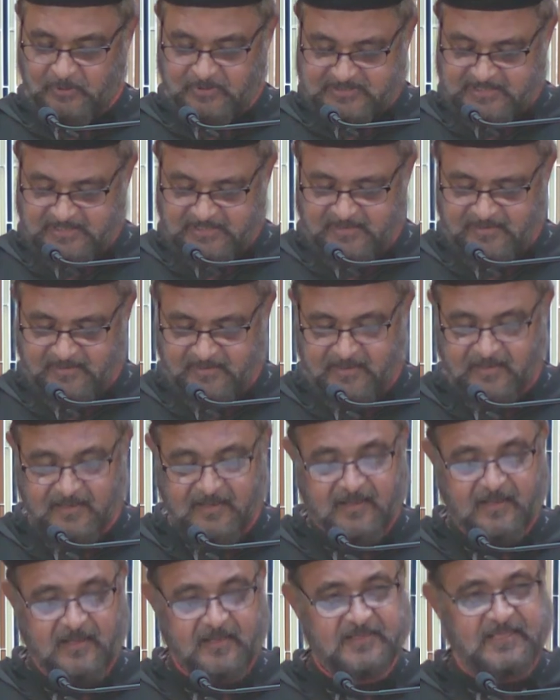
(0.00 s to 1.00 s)
You see,
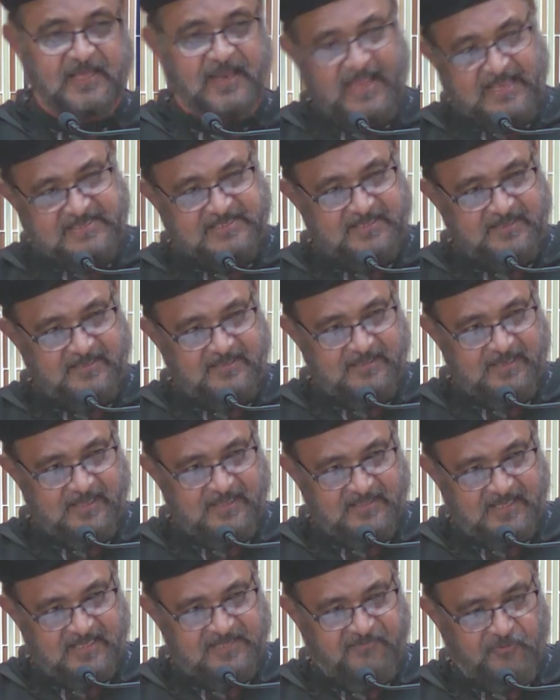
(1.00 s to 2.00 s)
the lesson
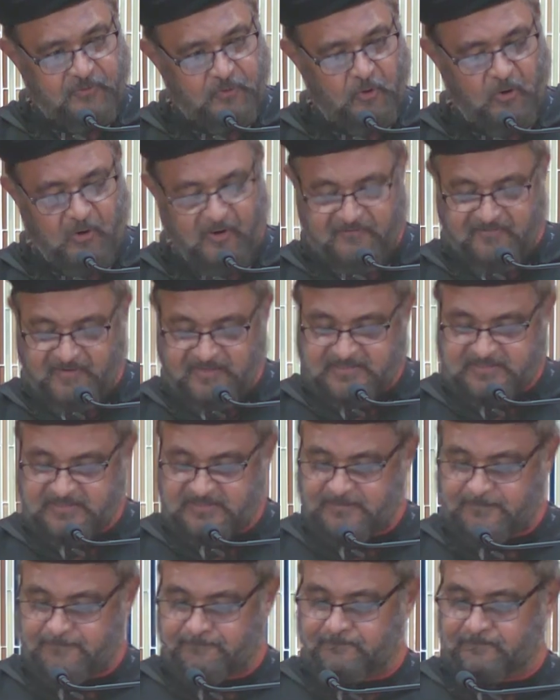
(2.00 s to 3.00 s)
in this for all of
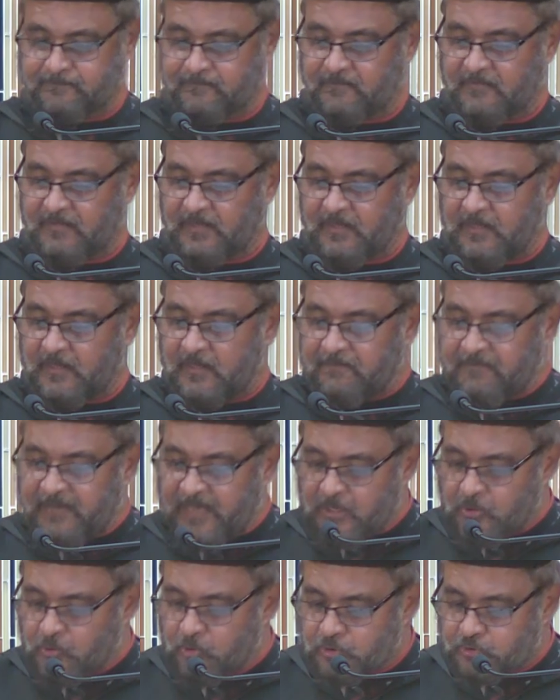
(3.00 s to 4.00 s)
us
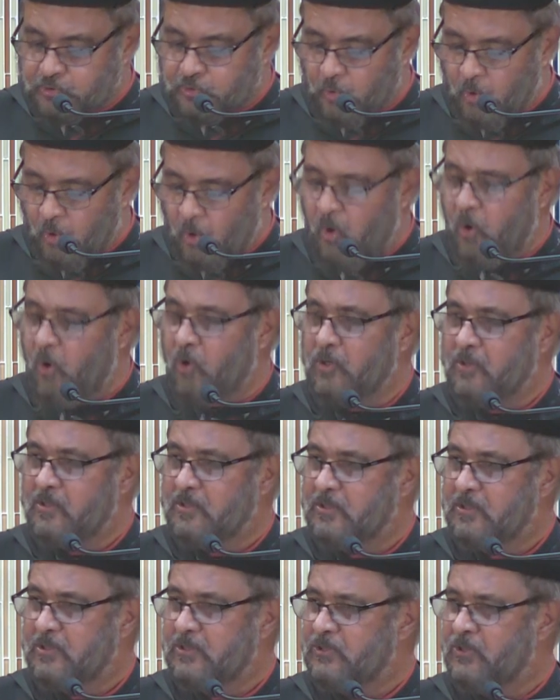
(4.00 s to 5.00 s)
be good to all,
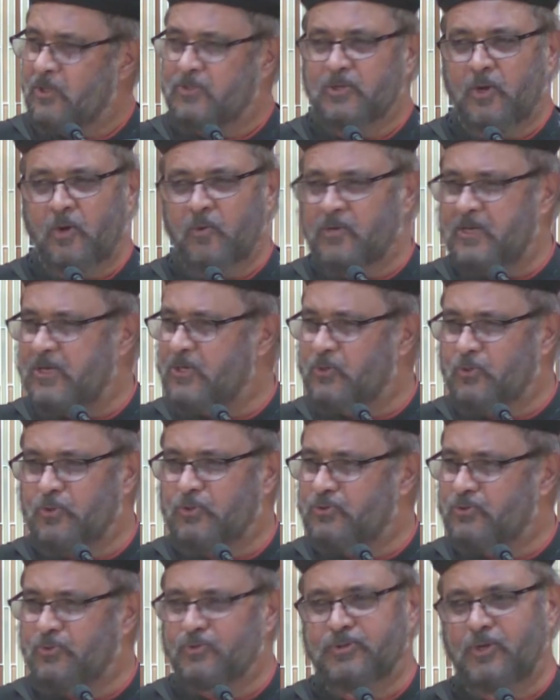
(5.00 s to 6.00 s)
not only
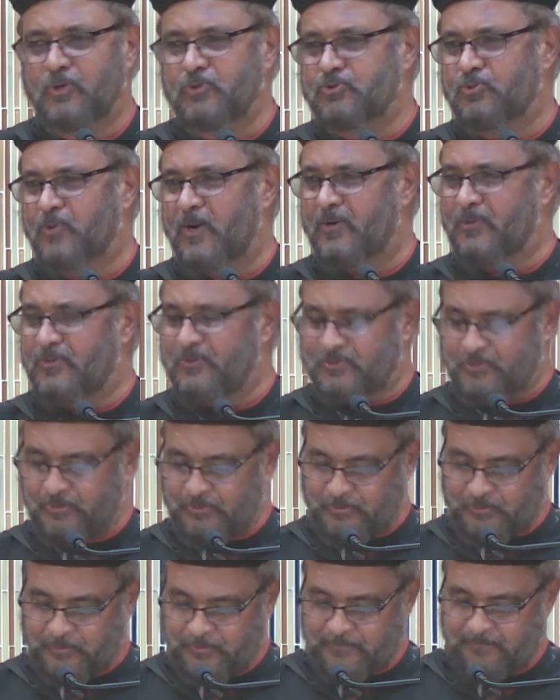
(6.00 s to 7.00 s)
good to those who are good
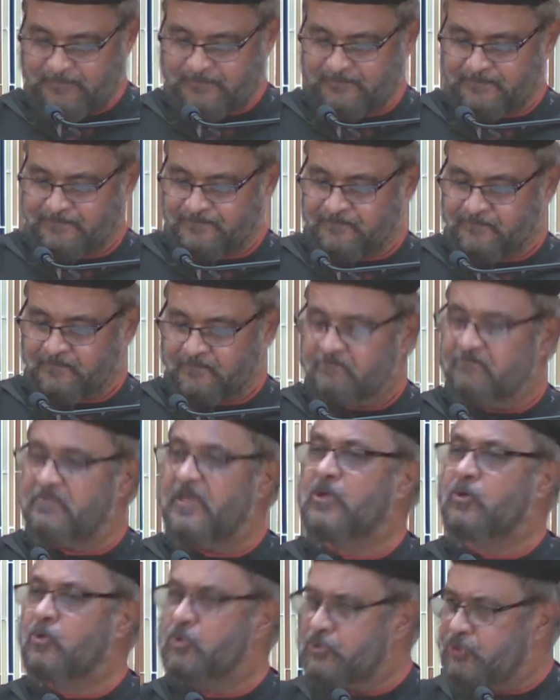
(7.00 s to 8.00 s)
to you.
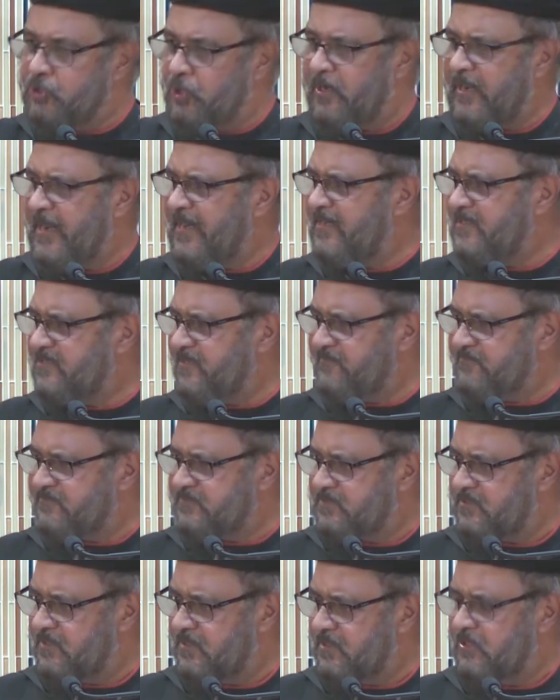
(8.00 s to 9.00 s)
Be good to your
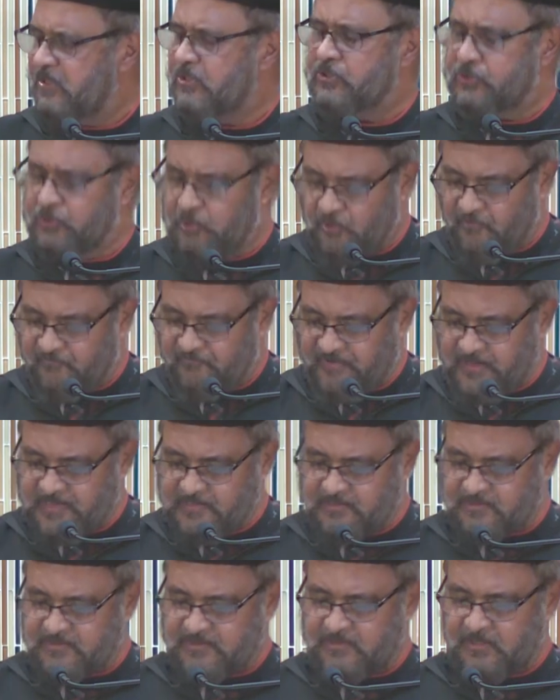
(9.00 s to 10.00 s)
relatives, to your
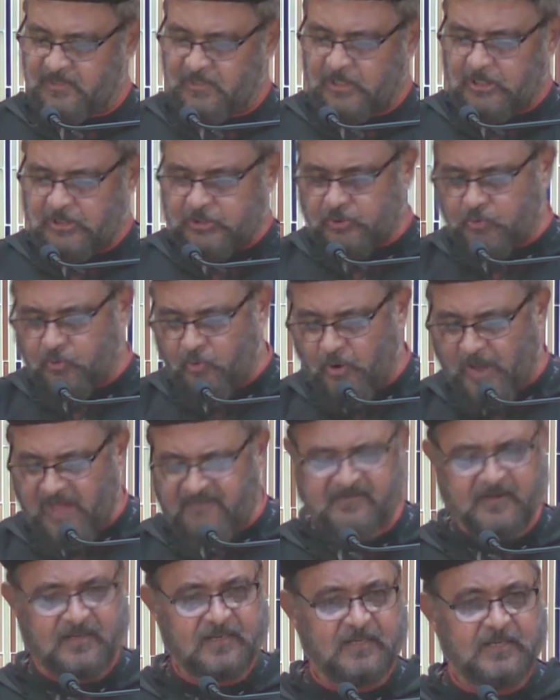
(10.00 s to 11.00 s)
friends, to
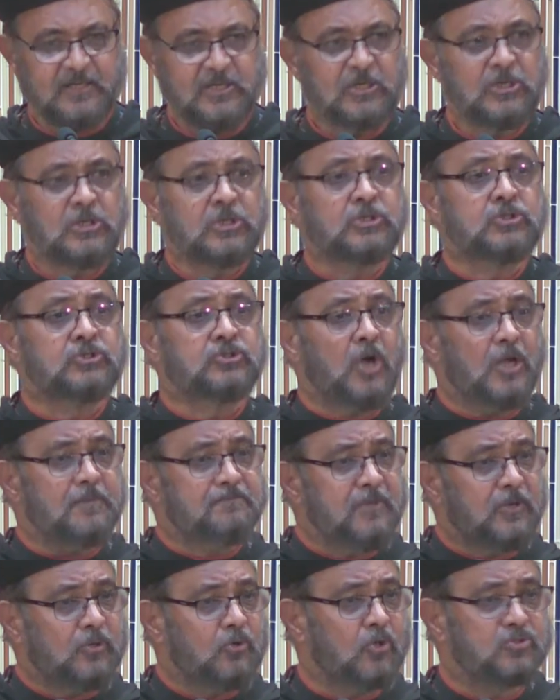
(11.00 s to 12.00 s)
whoever,
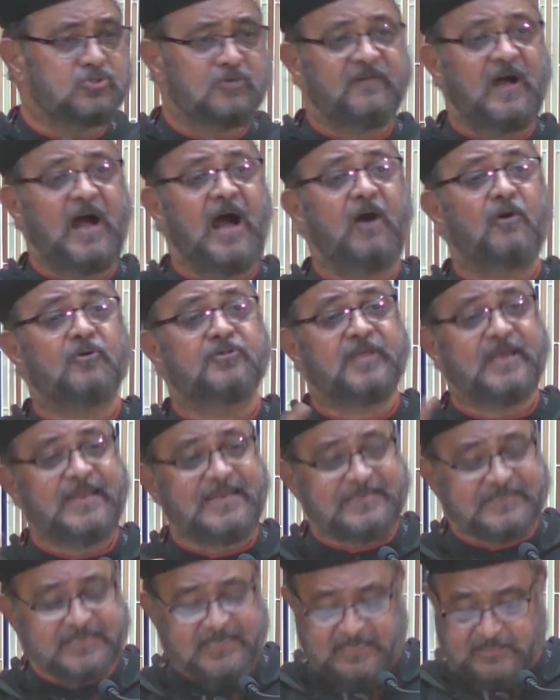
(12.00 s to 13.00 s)
not because of how
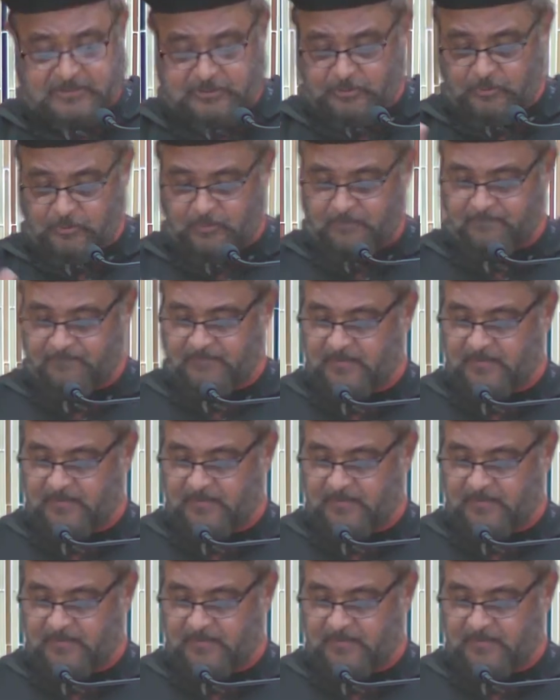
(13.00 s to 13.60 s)
they treat you,